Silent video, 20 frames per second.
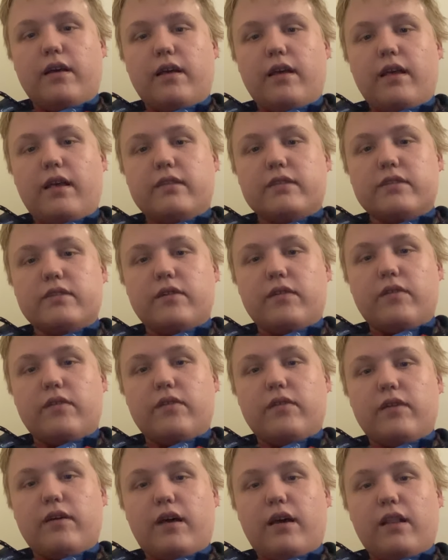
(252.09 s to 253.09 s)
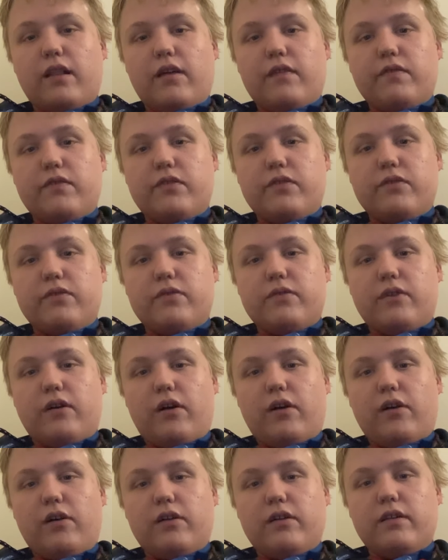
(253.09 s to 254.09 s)
And so I love you
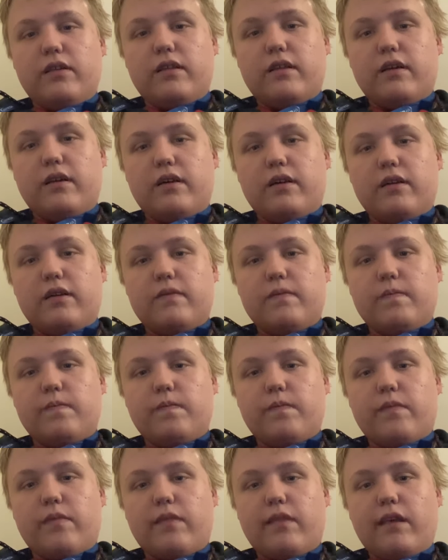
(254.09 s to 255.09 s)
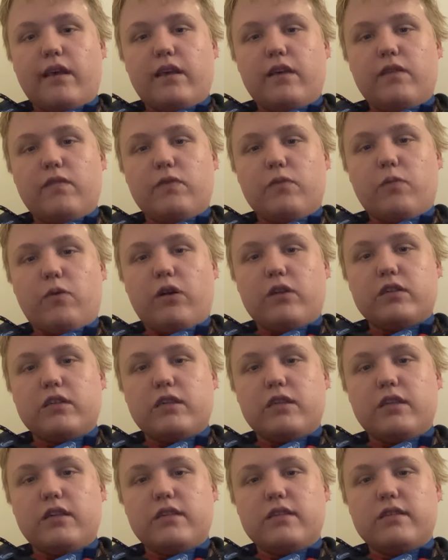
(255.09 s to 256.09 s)
all. Um, Thank you for
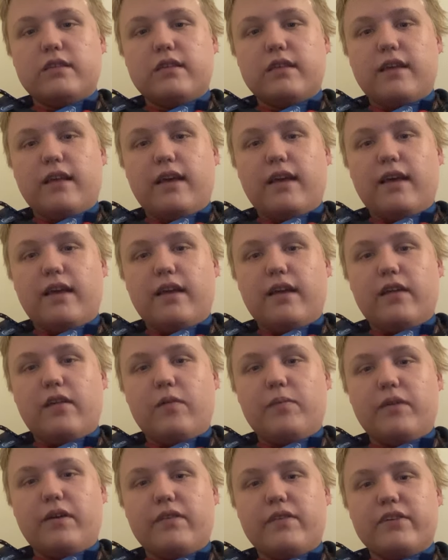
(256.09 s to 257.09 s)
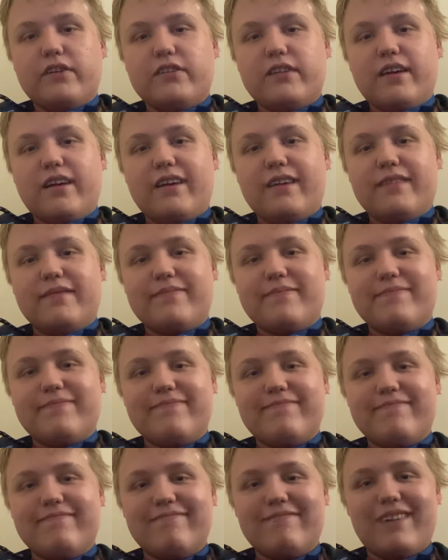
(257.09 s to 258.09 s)
watching this and hope you have a good day.
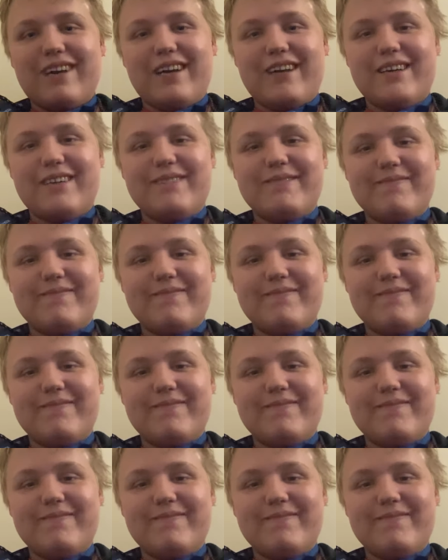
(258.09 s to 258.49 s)
Bye.